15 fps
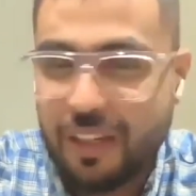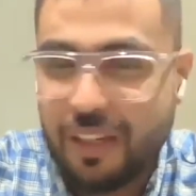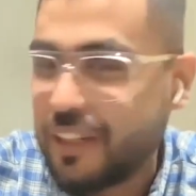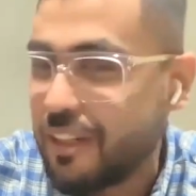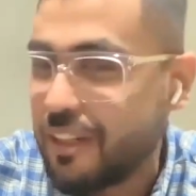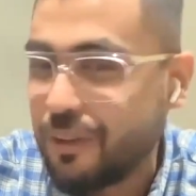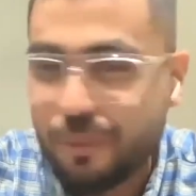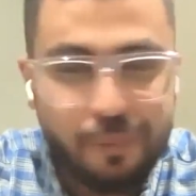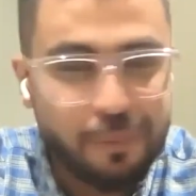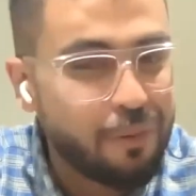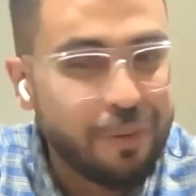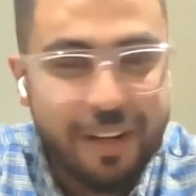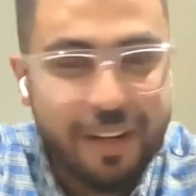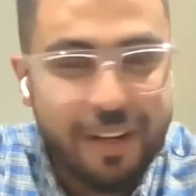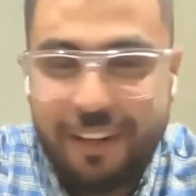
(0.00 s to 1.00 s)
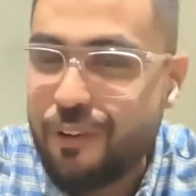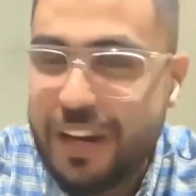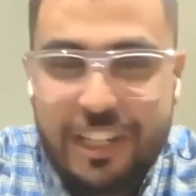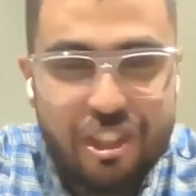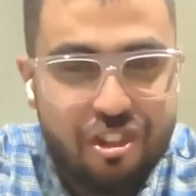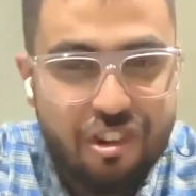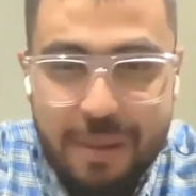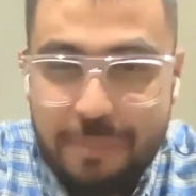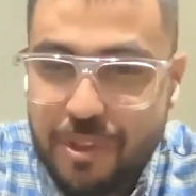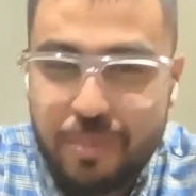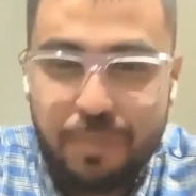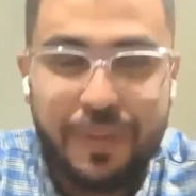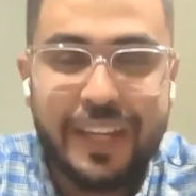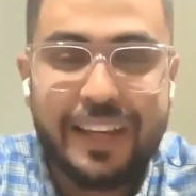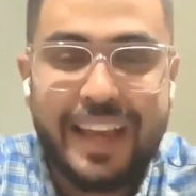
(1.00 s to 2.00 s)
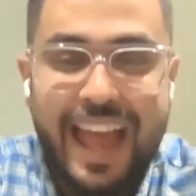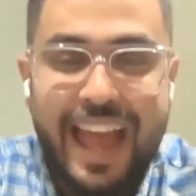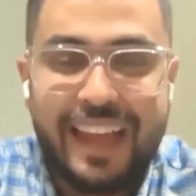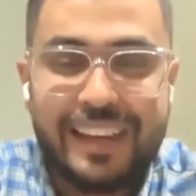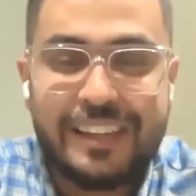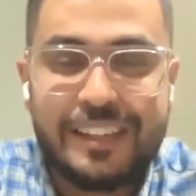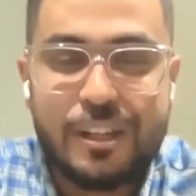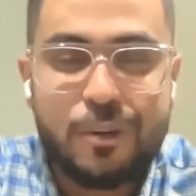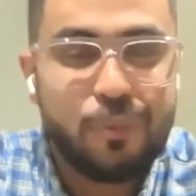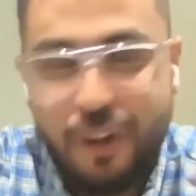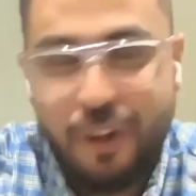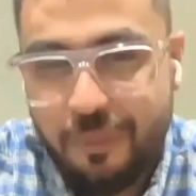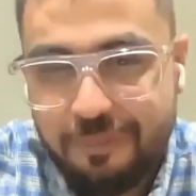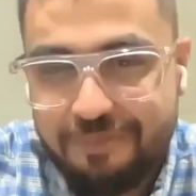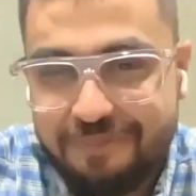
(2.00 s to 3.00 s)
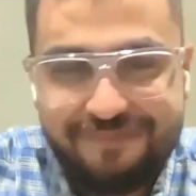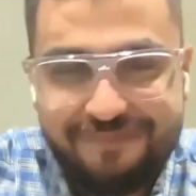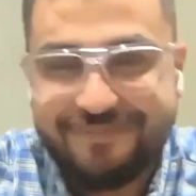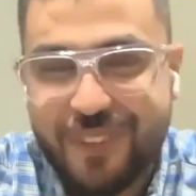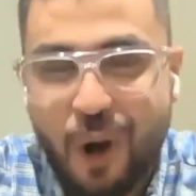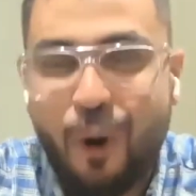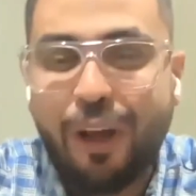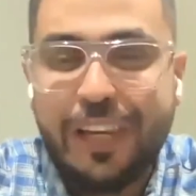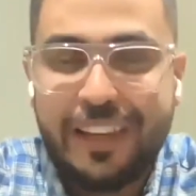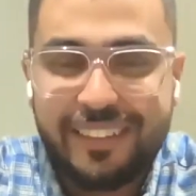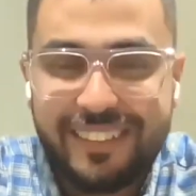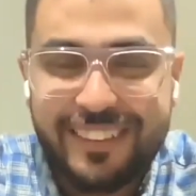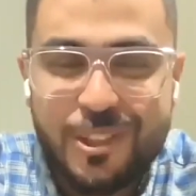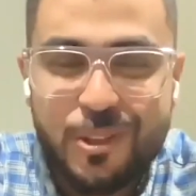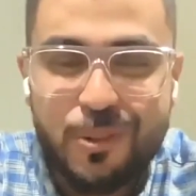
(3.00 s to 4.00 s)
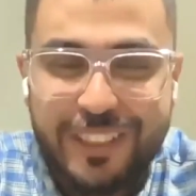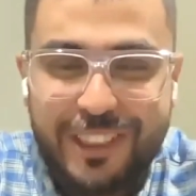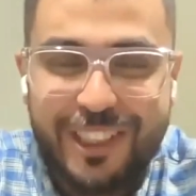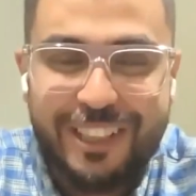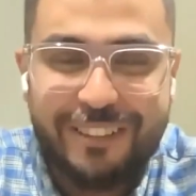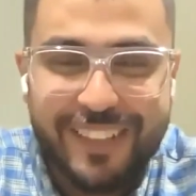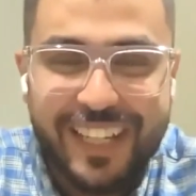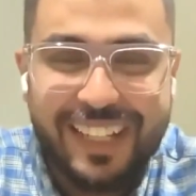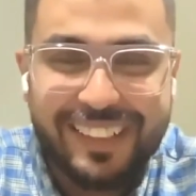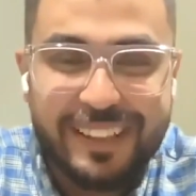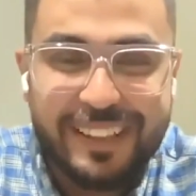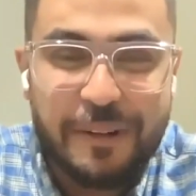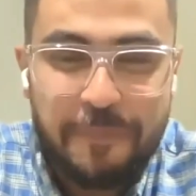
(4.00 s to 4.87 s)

You really dreamt big and you were all in to achieve that.